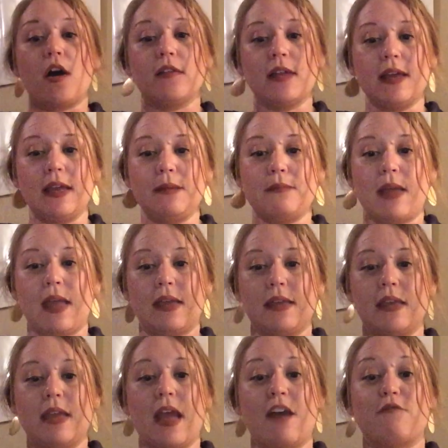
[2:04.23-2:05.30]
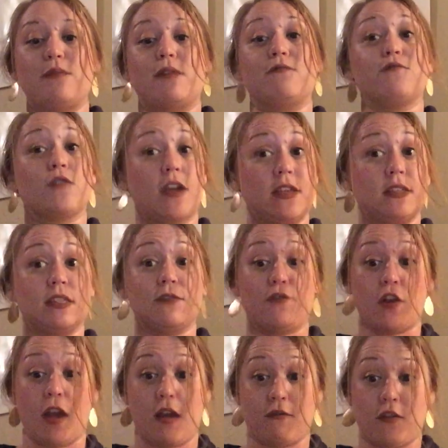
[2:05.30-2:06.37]
Paula and Maggie have been friends
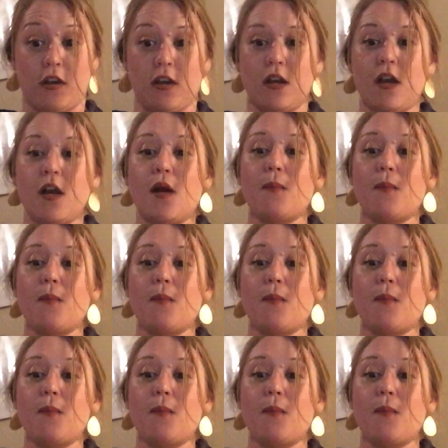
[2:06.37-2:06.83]
forever.